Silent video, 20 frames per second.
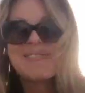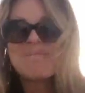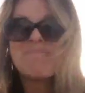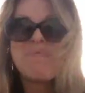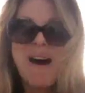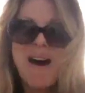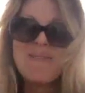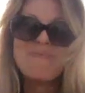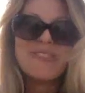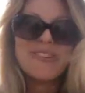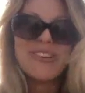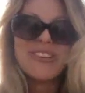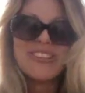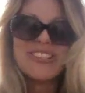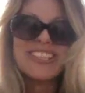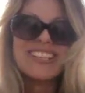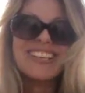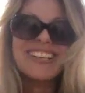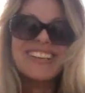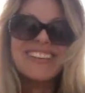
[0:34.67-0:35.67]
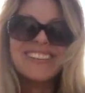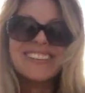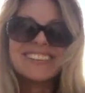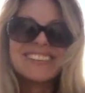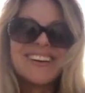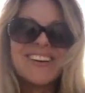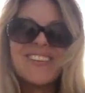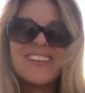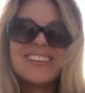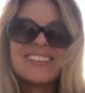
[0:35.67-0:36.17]
a bummer.
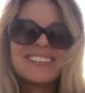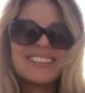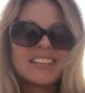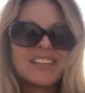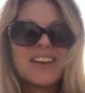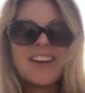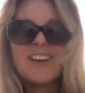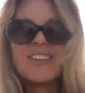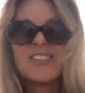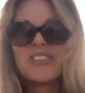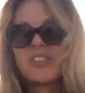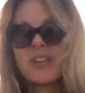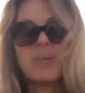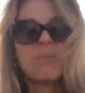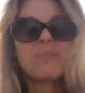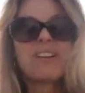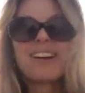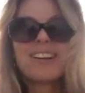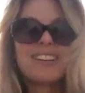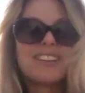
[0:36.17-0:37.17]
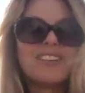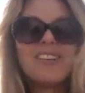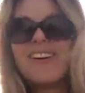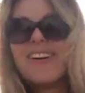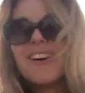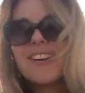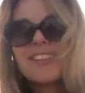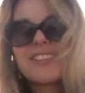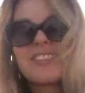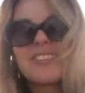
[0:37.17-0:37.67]
It's always like some kind of
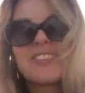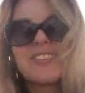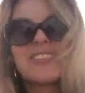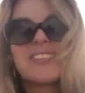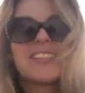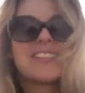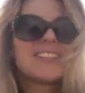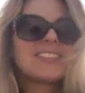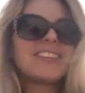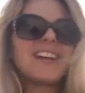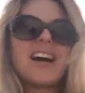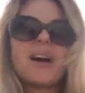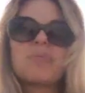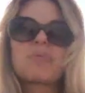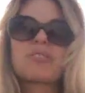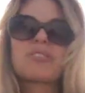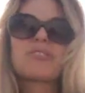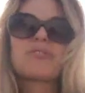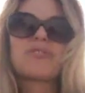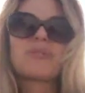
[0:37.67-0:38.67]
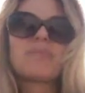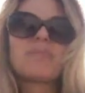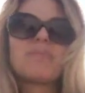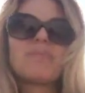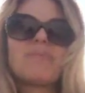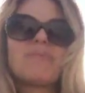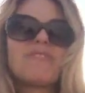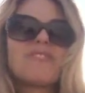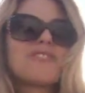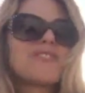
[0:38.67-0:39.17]
lawsuit that stops you
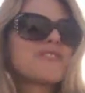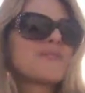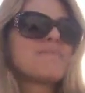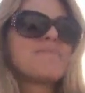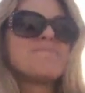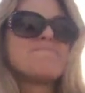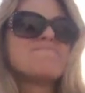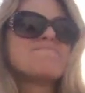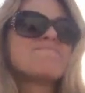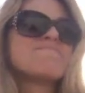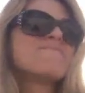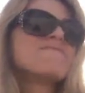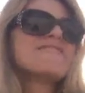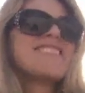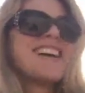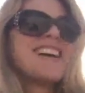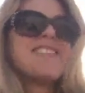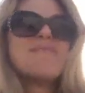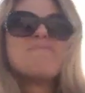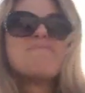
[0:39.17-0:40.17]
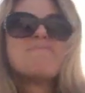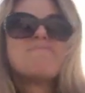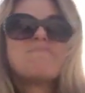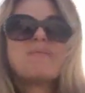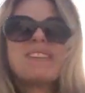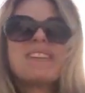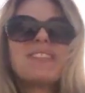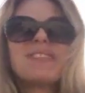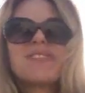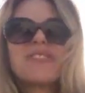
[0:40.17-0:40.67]
from
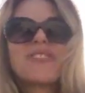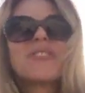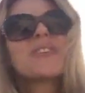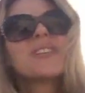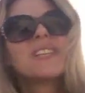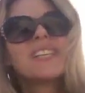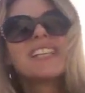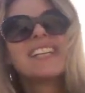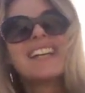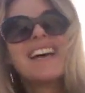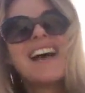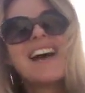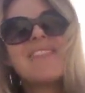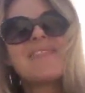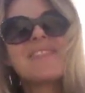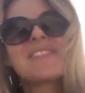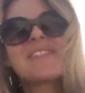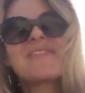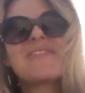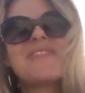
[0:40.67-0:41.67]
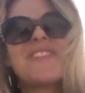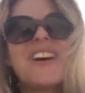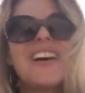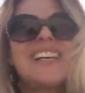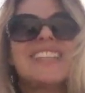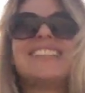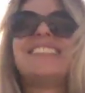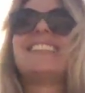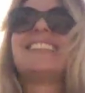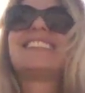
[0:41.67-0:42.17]
being free and having
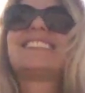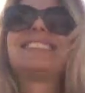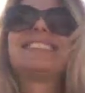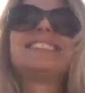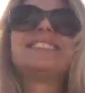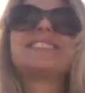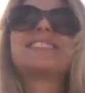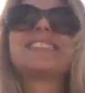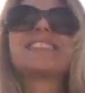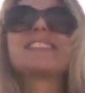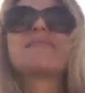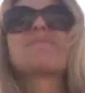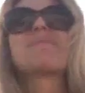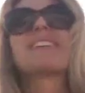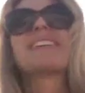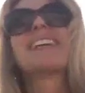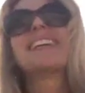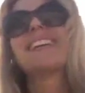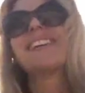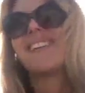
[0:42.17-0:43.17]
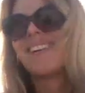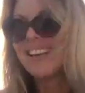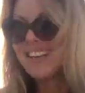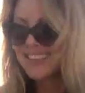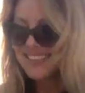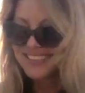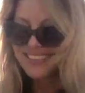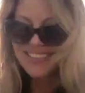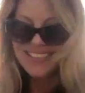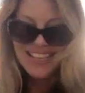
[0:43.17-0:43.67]
fun, it seems like. But anyway,
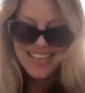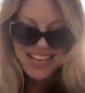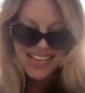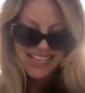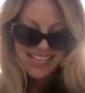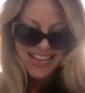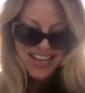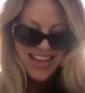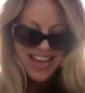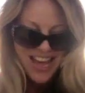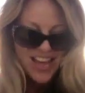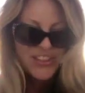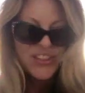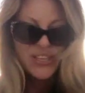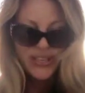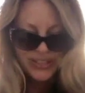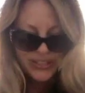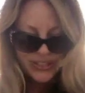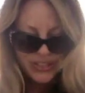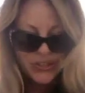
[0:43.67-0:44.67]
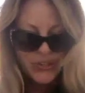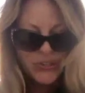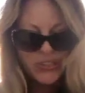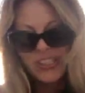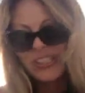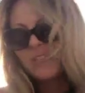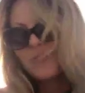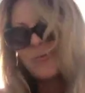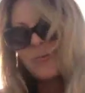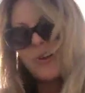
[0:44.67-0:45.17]
so then the
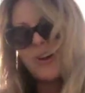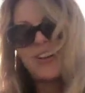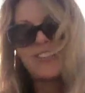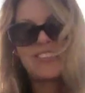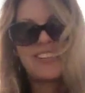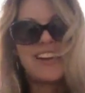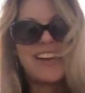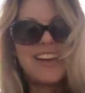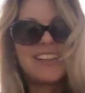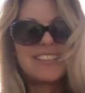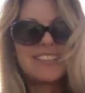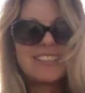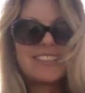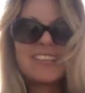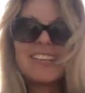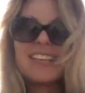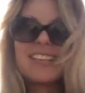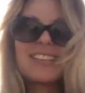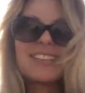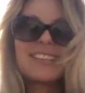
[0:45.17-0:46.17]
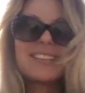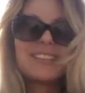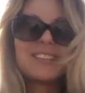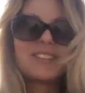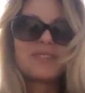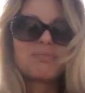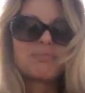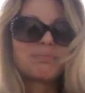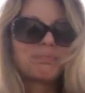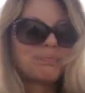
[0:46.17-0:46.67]
alternative was I had to take these